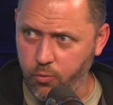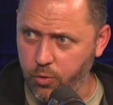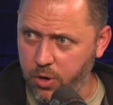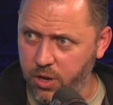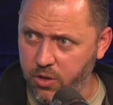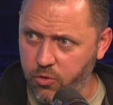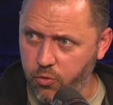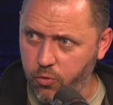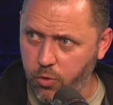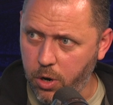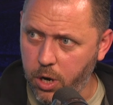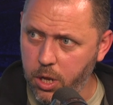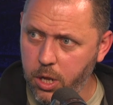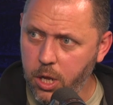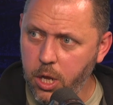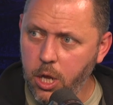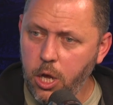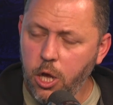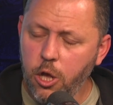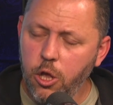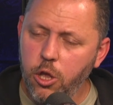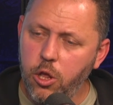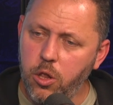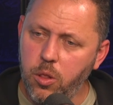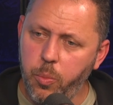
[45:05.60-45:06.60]
it is, right?
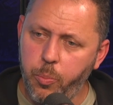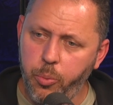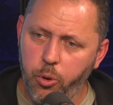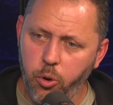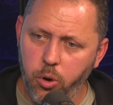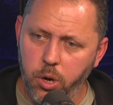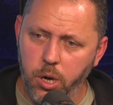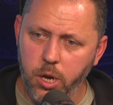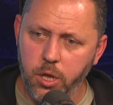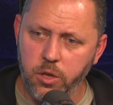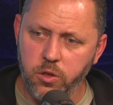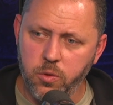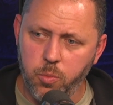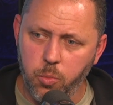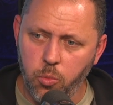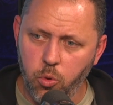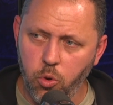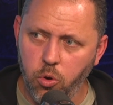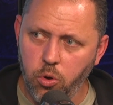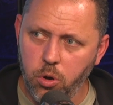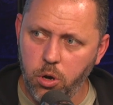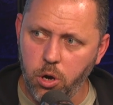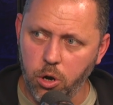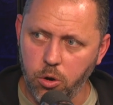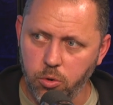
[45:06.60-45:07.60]
The point 58. Is
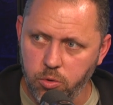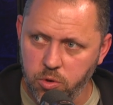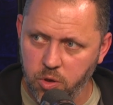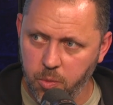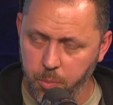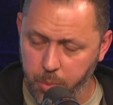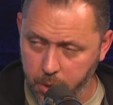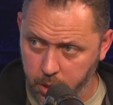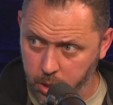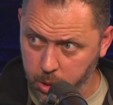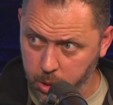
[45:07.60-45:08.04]
more goals are being